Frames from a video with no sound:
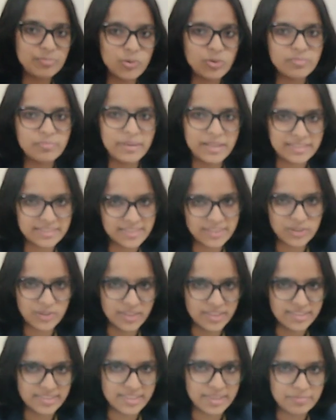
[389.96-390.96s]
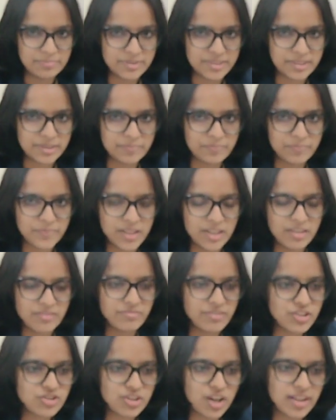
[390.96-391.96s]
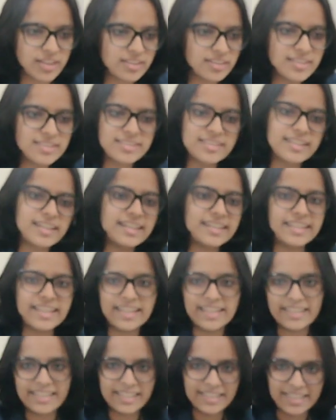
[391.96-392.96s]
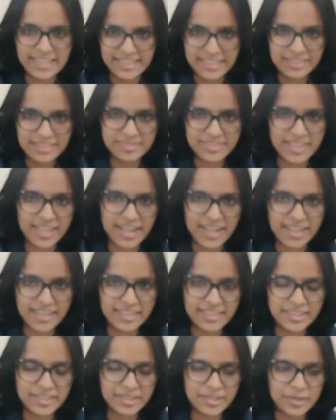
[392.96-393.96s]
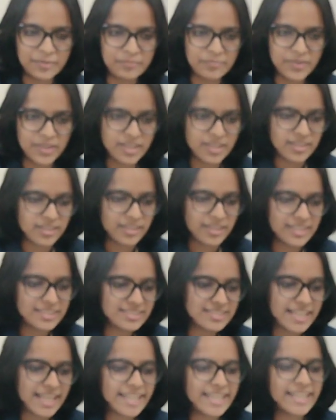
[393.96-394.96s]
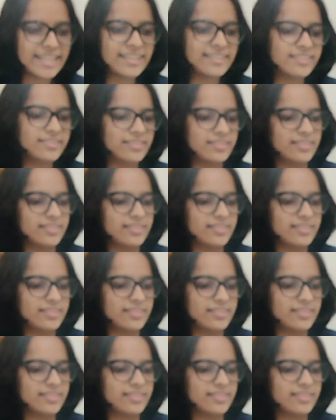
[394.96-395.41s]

basic concept which occurs in our daily lives and it's taking